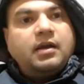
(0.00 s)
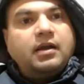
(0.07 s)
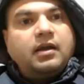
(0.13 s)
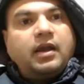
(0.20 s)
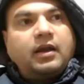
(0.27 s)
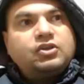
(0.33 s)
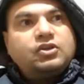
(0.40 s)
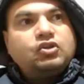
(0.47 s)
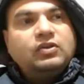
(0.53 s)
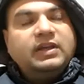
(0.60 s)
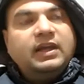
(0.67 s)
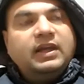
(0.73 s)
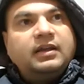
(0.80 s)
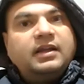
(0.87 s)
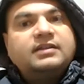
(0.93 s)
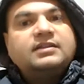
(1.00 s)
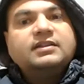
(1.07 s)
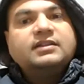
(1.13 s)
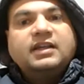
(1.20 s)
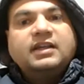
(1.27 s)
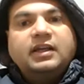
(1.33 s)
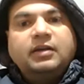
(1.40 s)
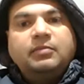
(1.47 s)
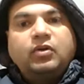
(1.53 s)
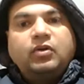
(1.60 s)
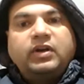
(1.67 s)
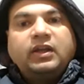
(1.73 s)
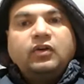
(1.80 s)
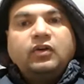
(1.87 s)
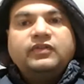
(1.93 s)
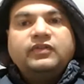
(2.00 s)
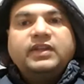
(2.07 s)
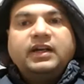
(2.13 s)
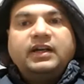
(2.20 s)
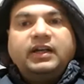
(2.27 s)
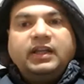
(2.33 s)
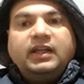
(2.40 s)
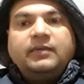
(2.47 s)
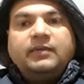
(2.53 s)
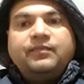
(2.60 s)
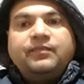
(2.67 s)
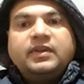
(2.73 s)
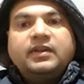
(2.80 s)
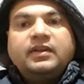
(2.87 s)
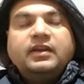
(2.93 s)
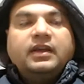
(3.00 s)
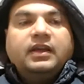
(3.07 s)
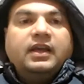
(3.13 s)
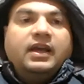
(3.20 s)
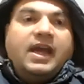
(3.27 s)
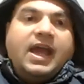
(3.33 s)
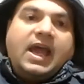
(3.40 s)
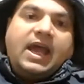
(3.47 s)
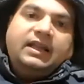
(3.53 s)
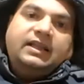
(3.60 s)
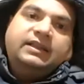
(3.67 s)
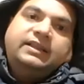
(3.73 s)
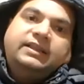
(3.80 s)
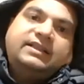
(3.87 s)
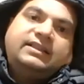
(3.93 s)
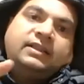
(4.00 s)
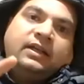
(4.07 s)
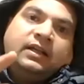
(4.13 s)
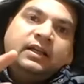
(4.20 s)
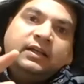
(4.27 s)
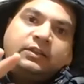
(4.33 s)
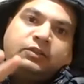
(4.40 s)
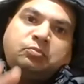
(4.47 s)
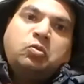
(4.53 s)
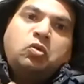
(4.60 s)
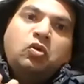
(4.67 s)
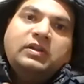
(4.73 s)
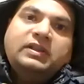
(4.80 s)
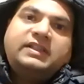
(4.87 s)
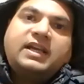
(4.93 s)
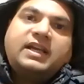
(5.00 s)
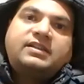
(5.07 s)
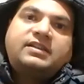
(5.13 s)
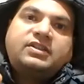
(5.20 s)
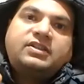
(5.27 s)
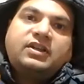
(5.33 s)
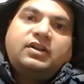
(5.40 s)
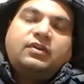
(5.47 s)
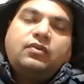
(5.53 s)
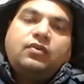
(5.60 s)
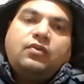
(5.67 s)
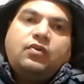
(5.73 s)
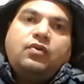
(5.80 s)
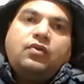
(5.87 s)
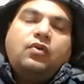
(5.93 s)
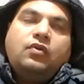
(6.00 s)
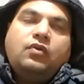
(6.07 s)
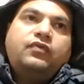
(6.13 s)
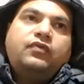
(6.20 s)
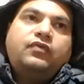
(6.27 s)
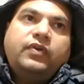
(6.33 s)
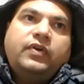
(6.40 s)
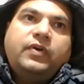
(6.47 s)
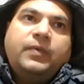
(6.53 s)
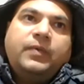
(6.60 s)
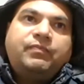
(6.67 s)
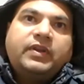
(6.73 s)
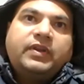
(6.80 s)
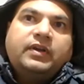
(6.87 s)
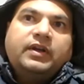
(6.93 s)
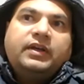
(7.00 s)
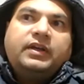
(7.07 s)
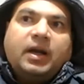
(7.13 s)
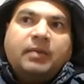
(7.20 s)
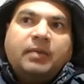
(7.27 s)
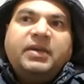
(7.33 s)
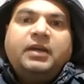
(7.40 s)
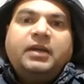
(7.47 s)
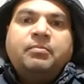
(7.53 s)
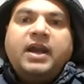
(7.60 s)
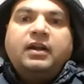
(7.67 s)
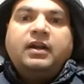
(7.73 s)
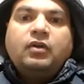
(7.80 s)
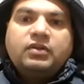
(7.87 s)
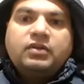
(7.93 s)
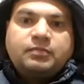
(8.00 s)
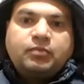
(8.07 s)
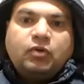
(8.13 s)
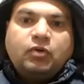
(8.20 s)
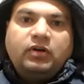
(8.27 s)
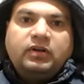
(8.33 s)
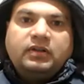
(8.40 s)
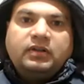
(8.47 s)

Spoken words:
actually unnecessary reporting of their team. And this small gesture of commitment or support